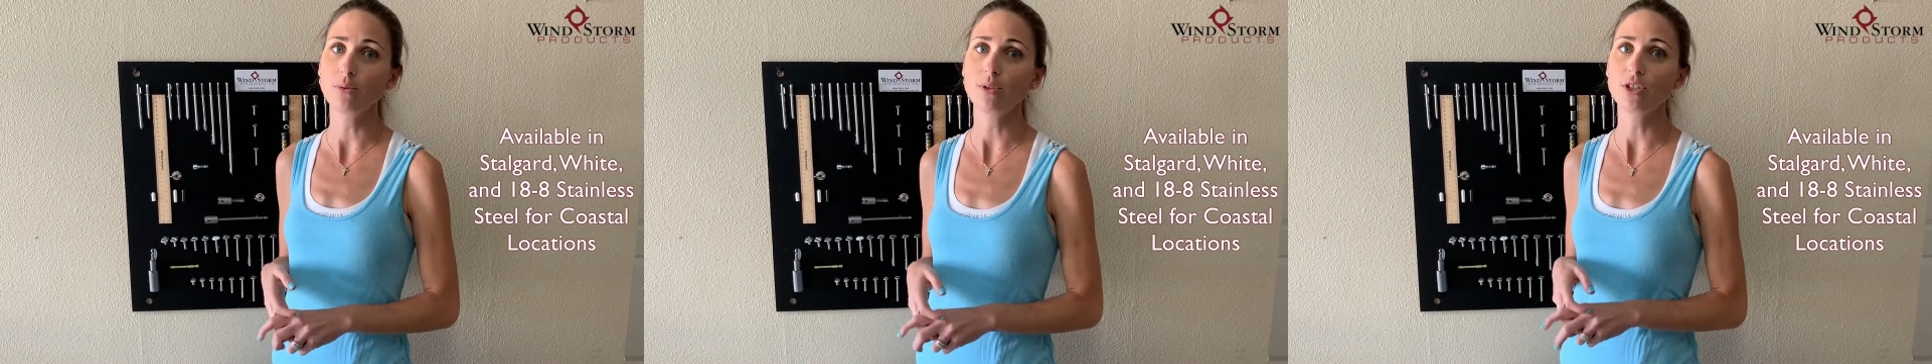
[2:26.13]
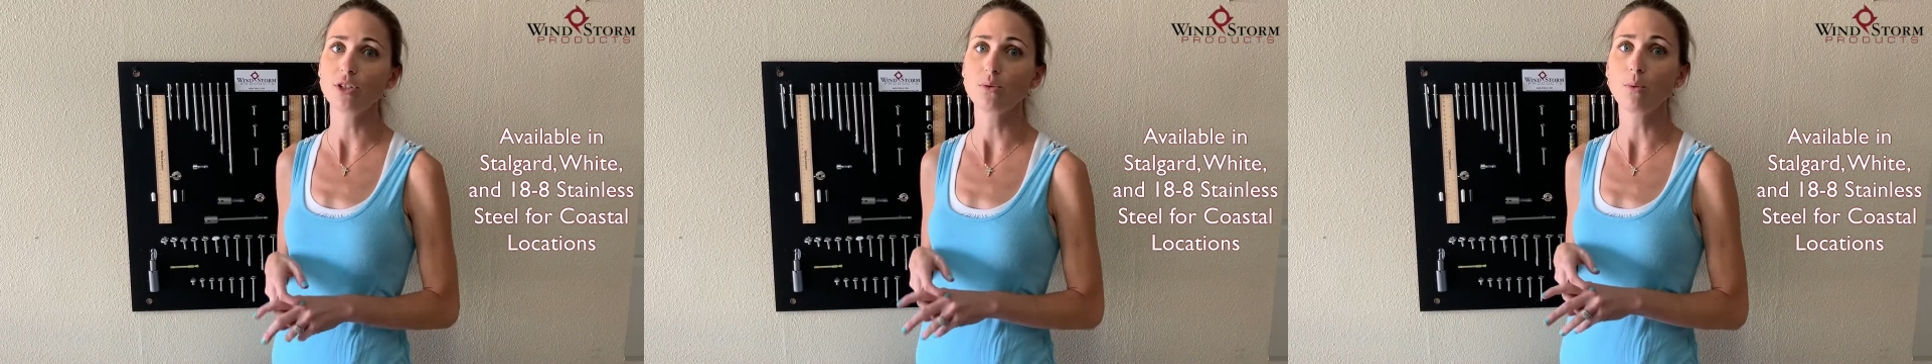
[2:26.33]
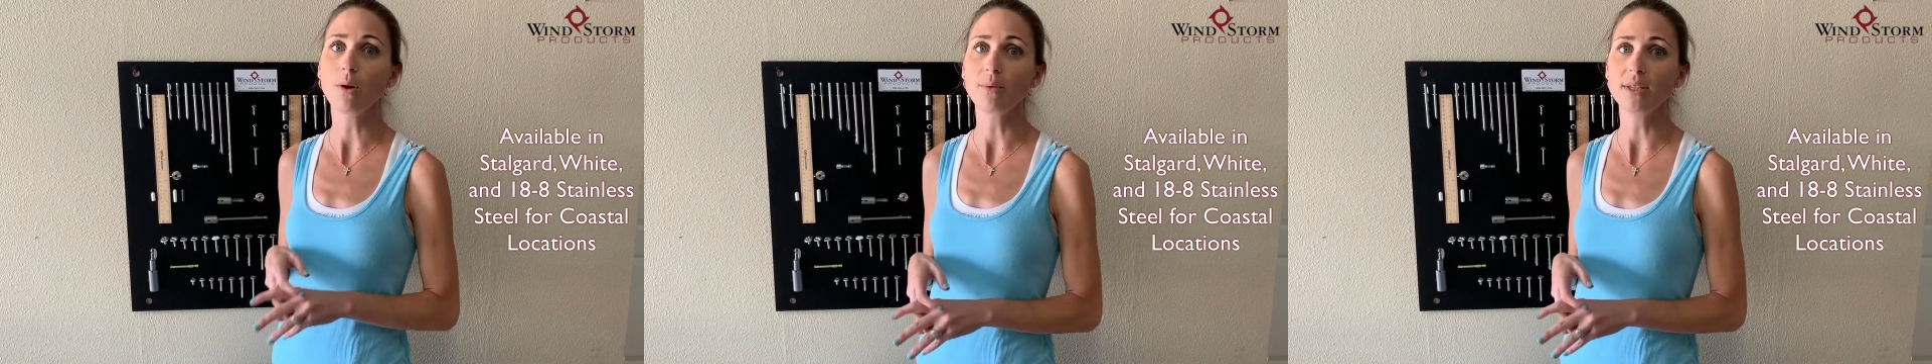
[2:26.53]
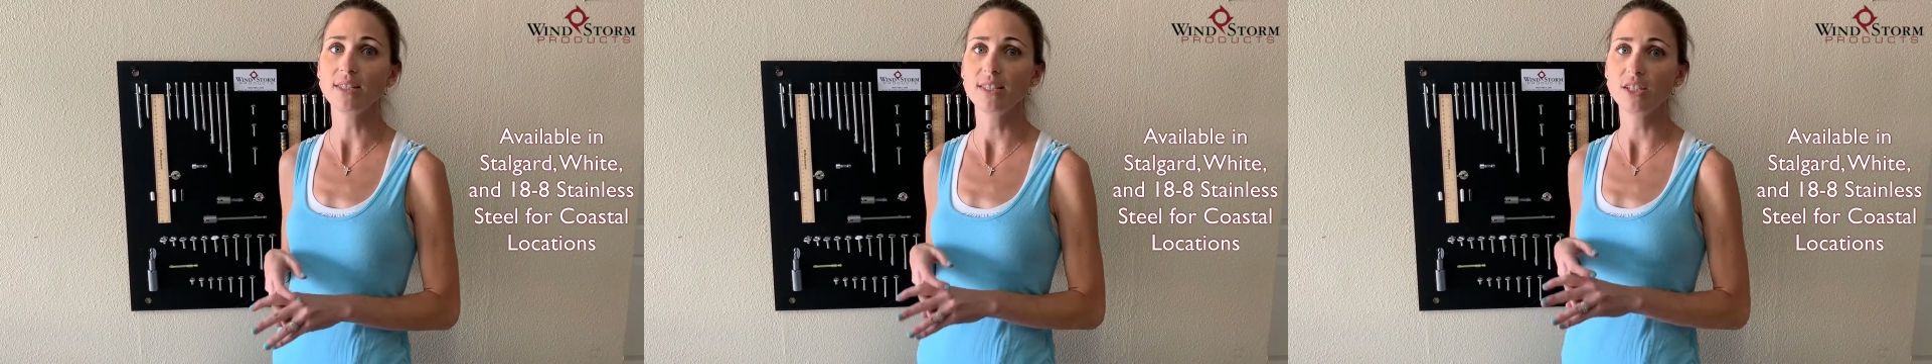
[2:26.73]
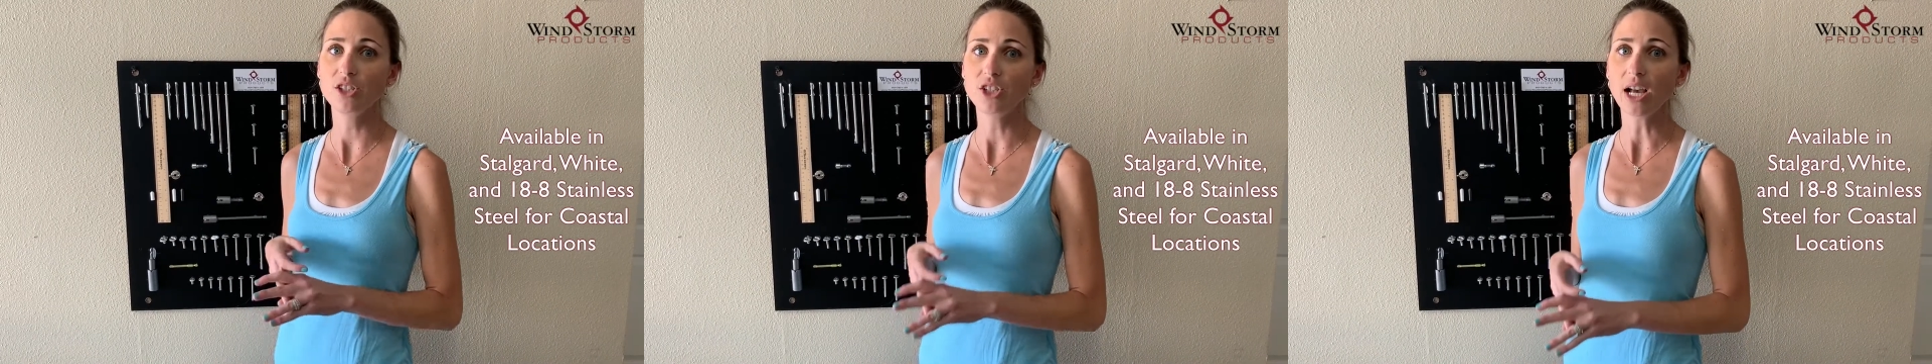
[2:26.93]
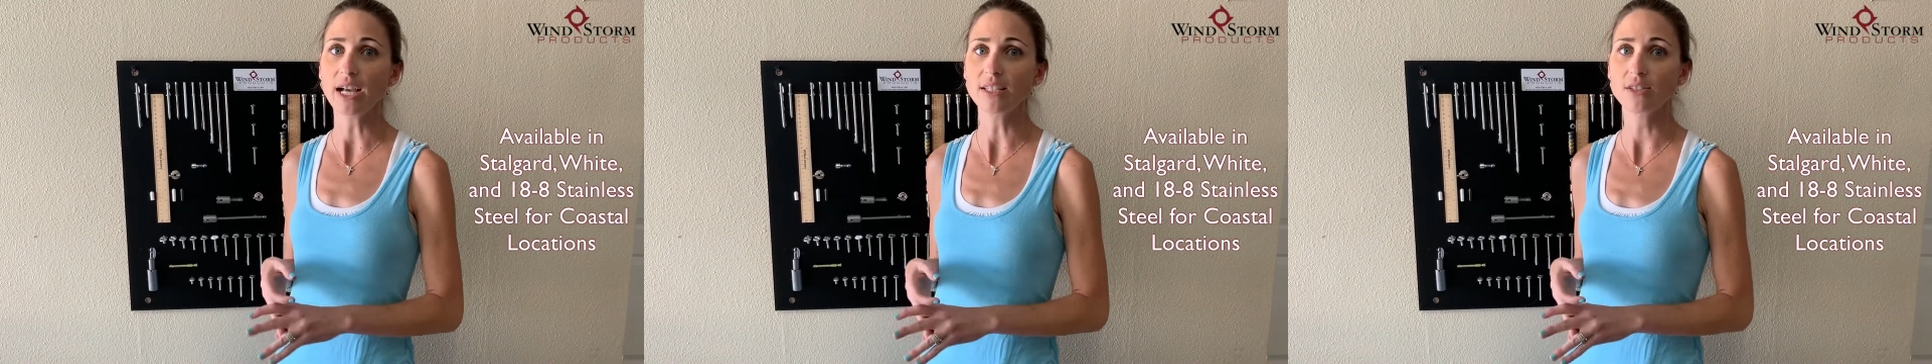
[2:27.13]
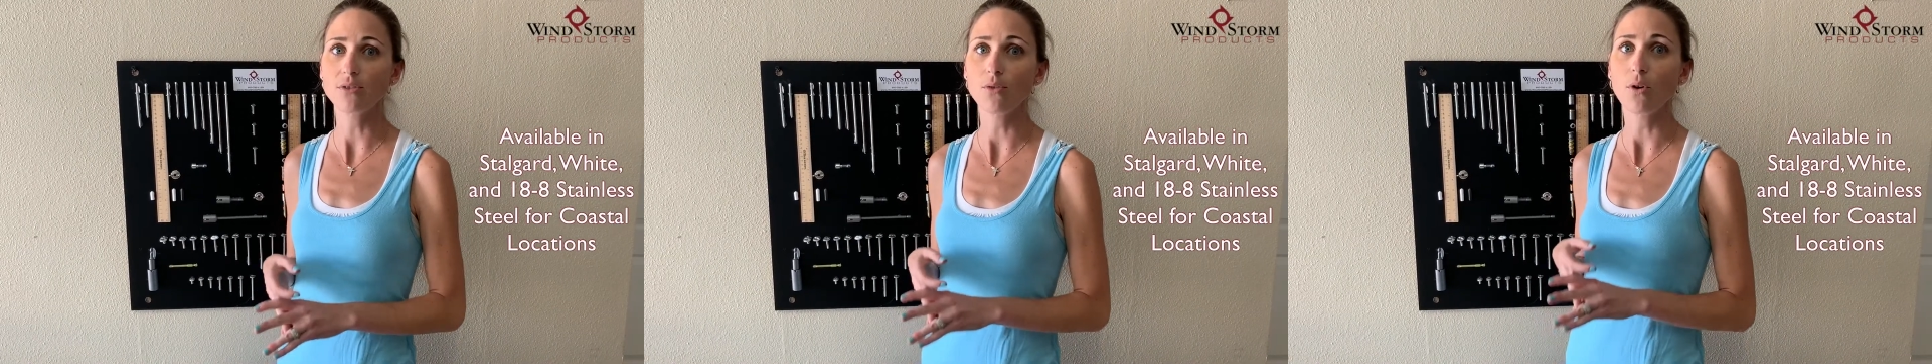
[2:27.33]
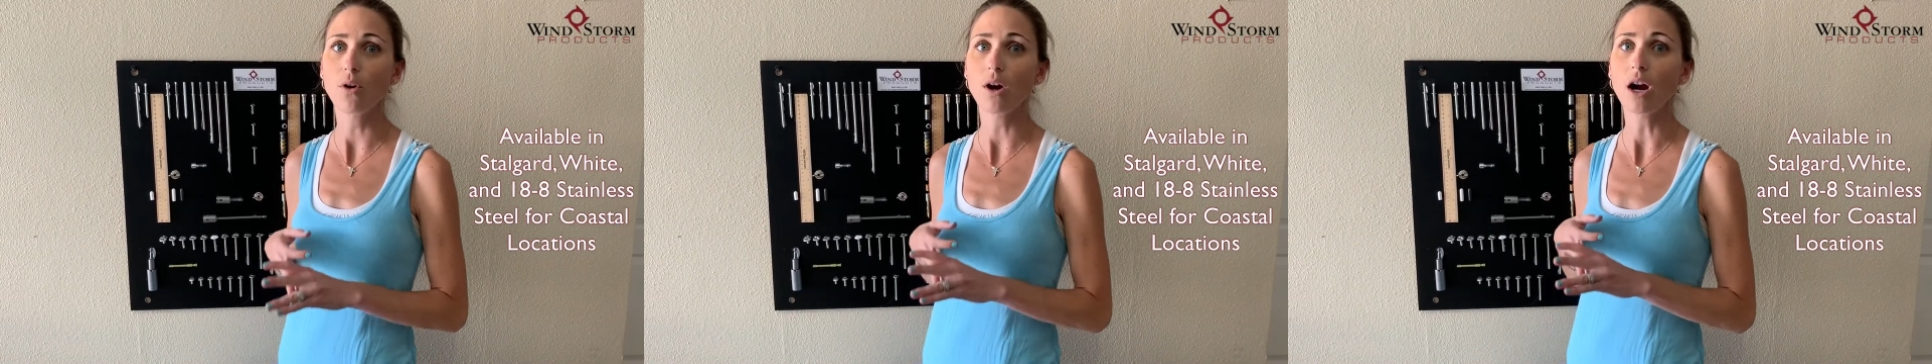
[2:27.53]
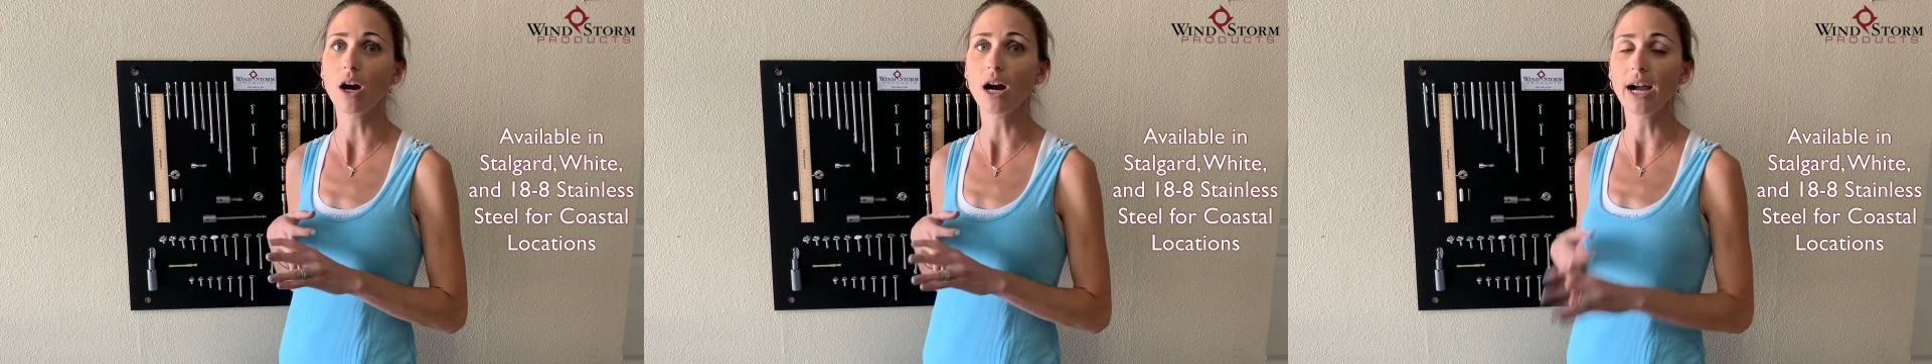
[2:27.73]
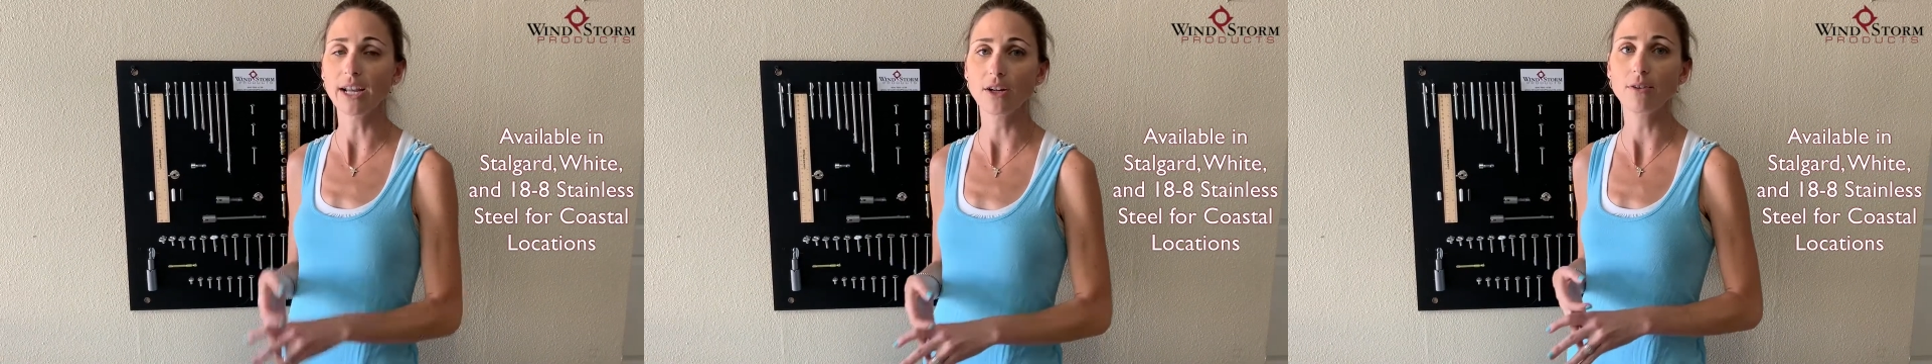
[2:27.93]
which is what we suggest for
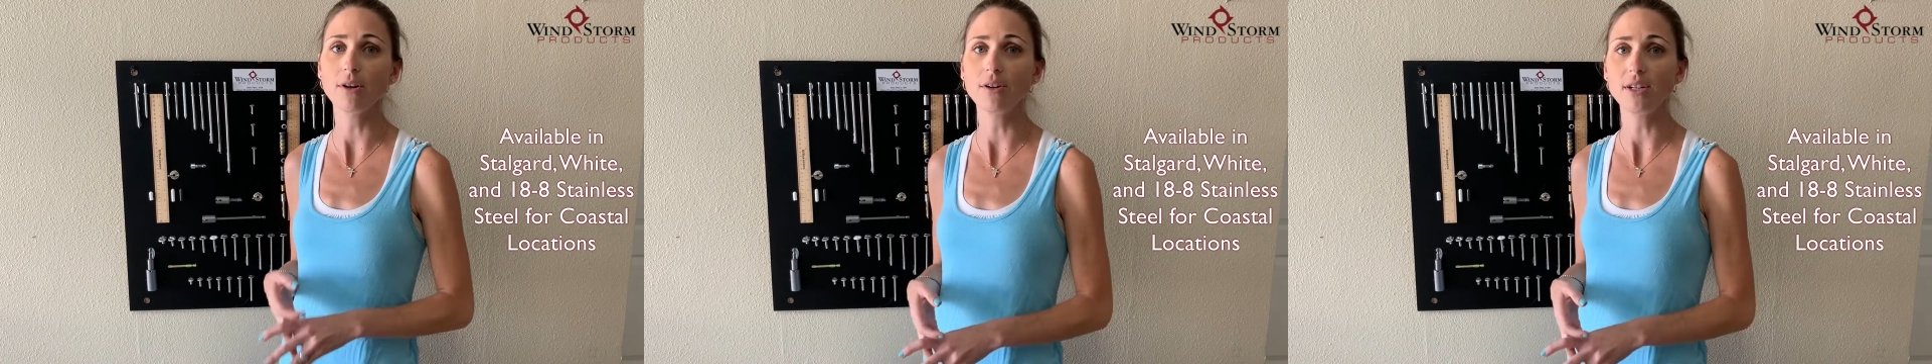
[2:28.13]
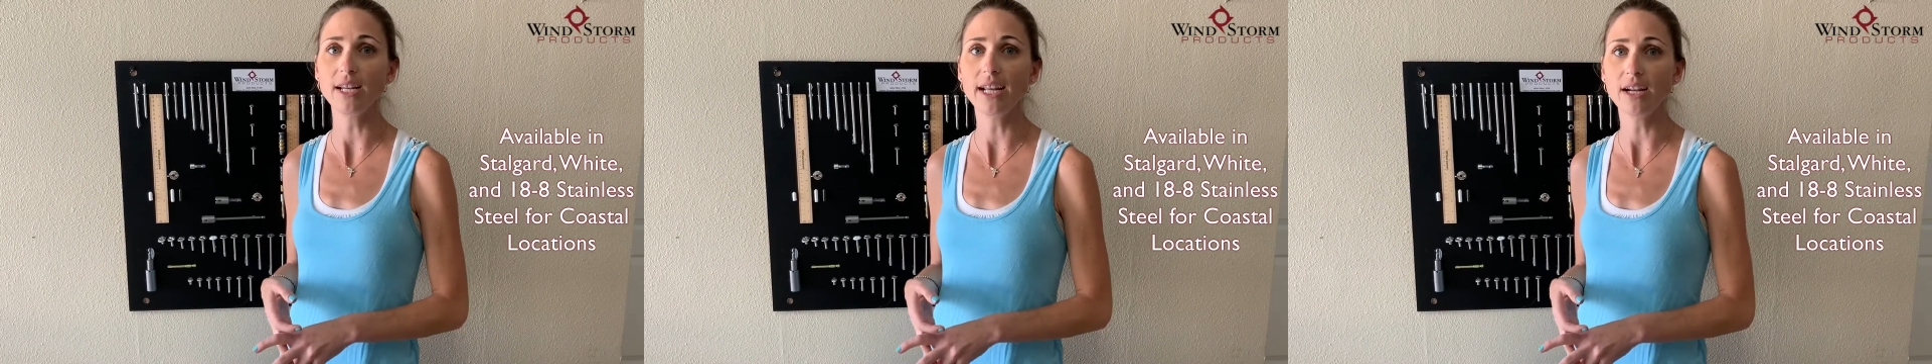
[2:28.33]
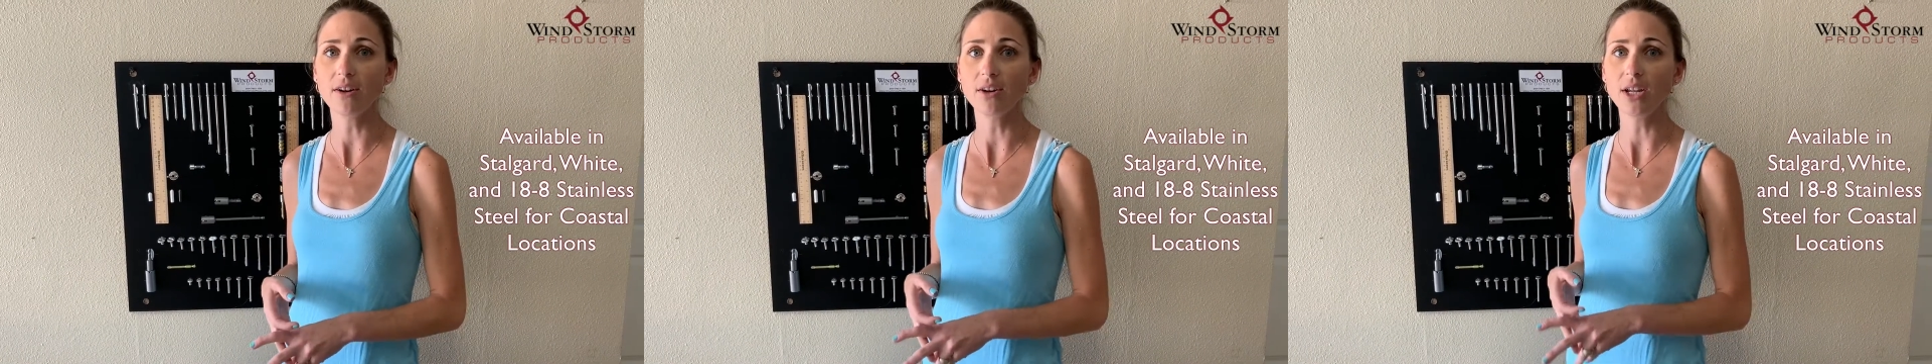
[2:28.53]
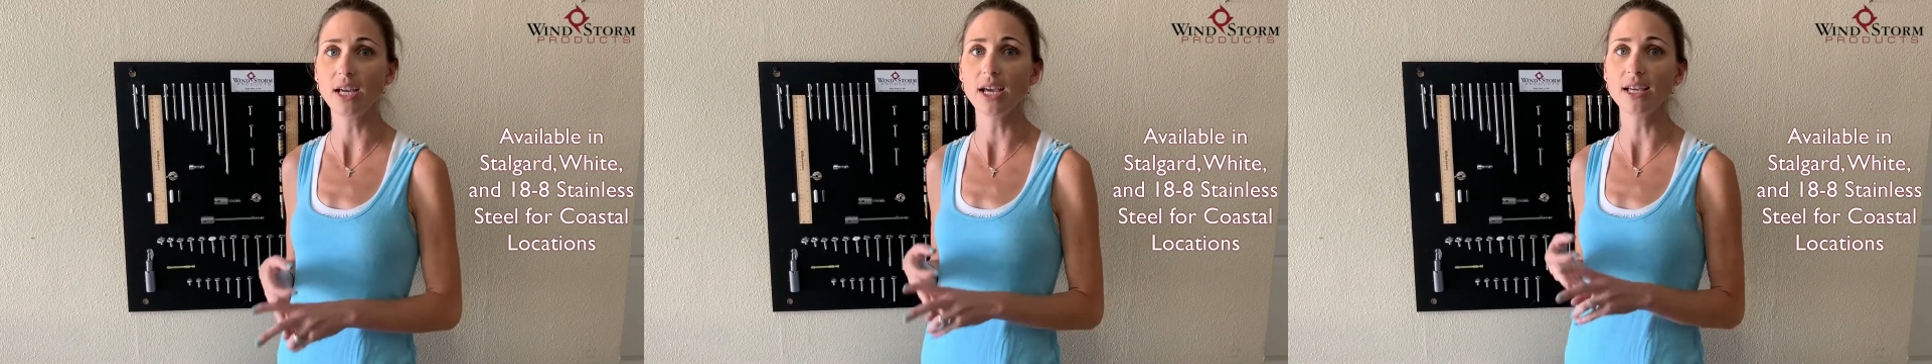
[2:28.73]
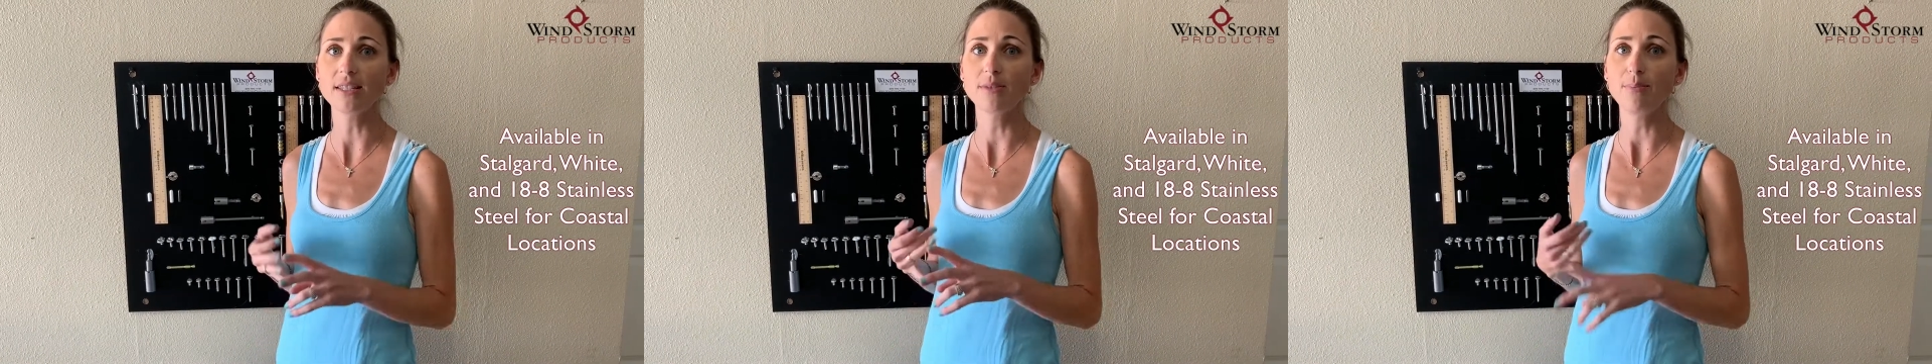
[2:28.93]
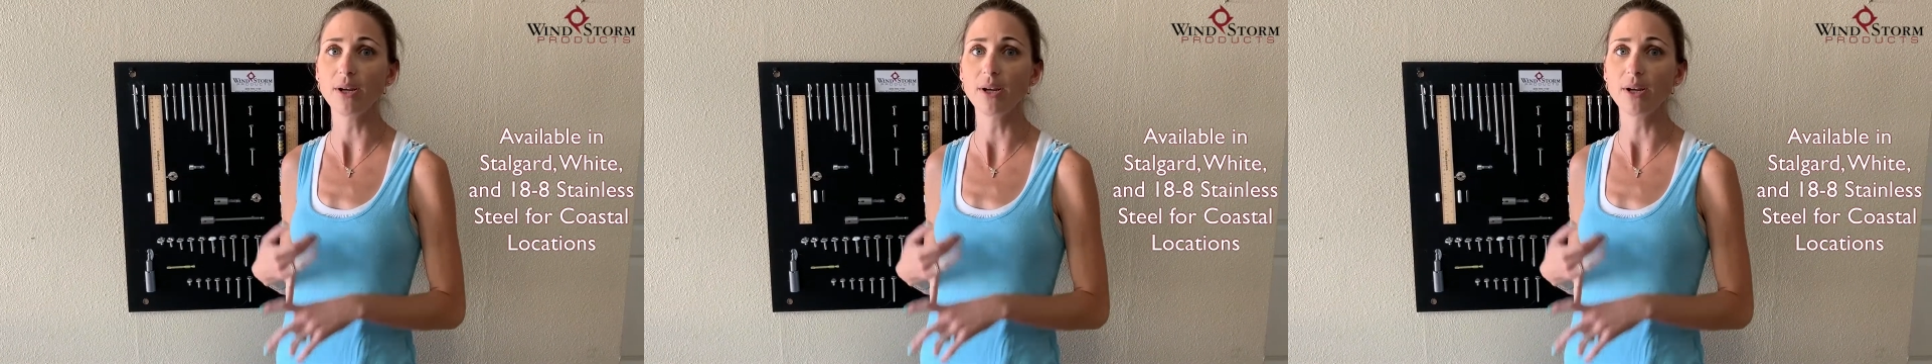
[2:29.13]
our high corroded areas,